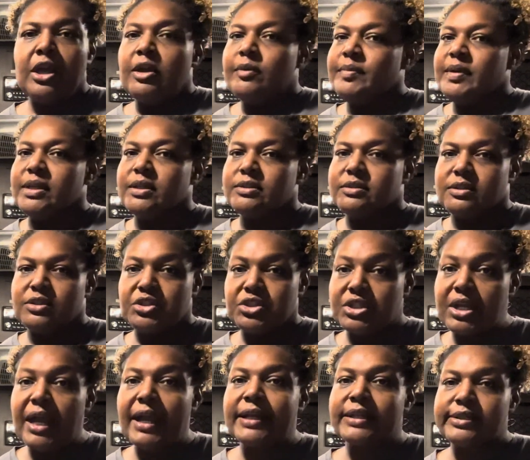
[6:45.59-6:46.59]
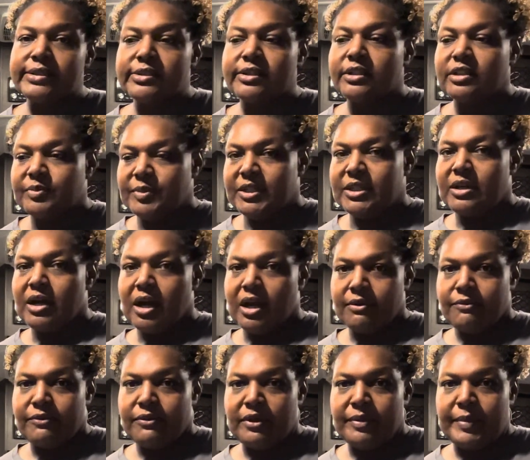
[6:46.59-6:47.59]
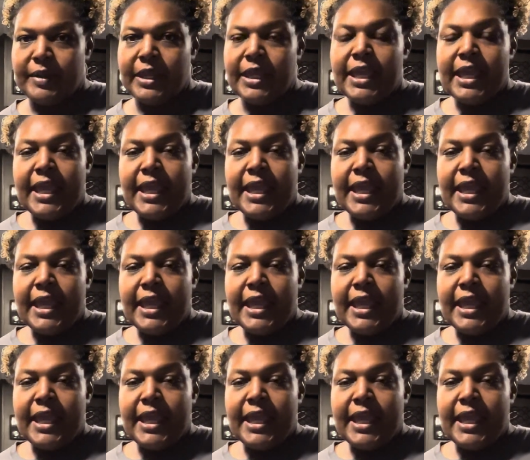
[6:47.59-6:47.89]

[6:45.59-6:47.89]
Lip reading: because the shine is going to be gone from it.